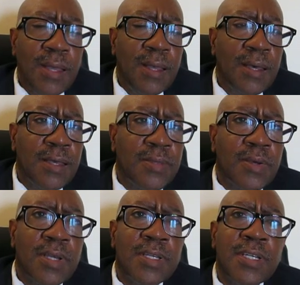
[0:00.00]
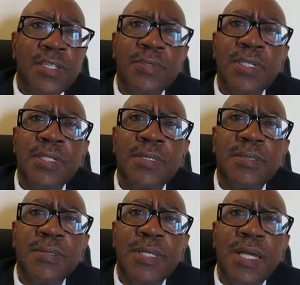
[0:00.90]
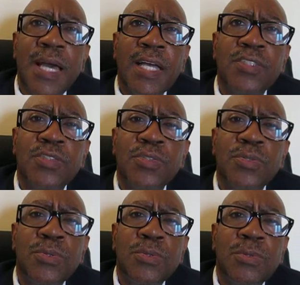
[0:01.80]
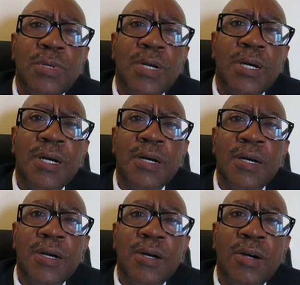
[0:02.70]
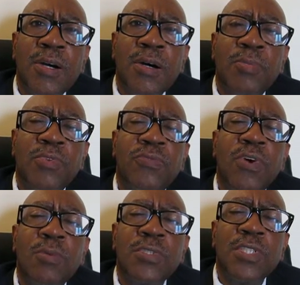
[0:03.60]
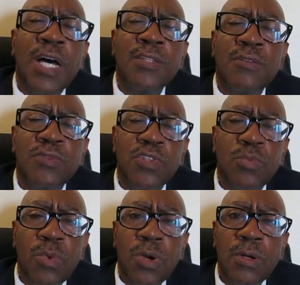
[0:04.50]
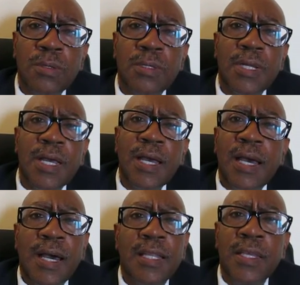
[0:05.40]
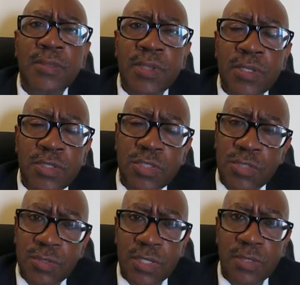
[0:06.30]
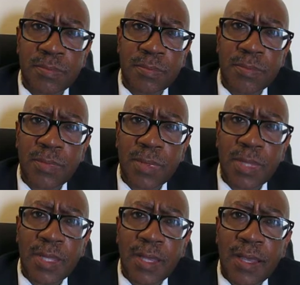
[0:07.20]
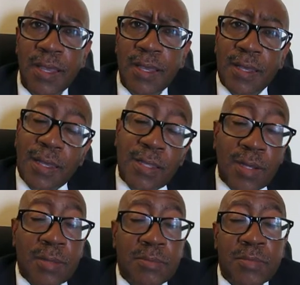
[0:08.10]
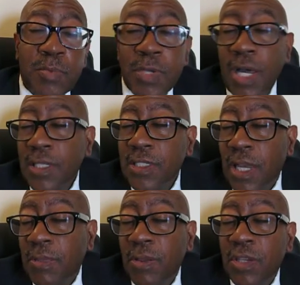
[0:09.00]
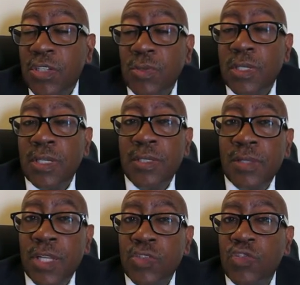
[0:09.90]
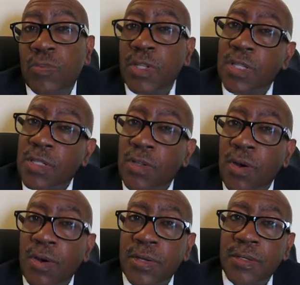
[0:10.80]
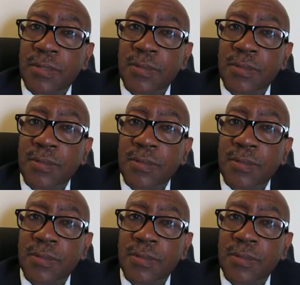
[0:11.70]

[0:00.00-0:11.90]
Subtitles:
I thought Hillary had to do a performance out of this world, and I think she did. Now, to be honest, I thought she would have hit Donald Trump a little harder,